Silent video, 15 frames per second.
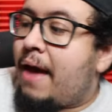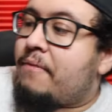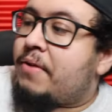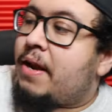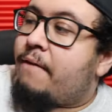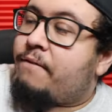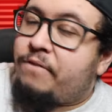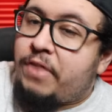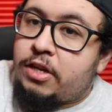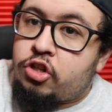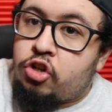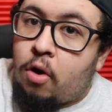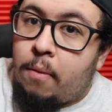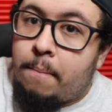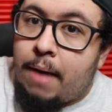have an
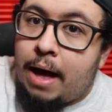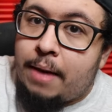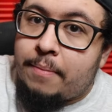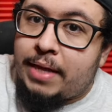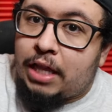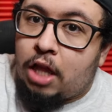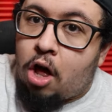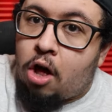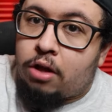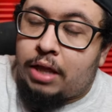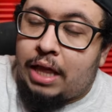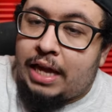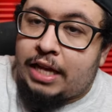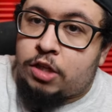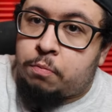official Mommy Long
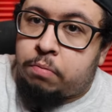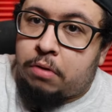Legs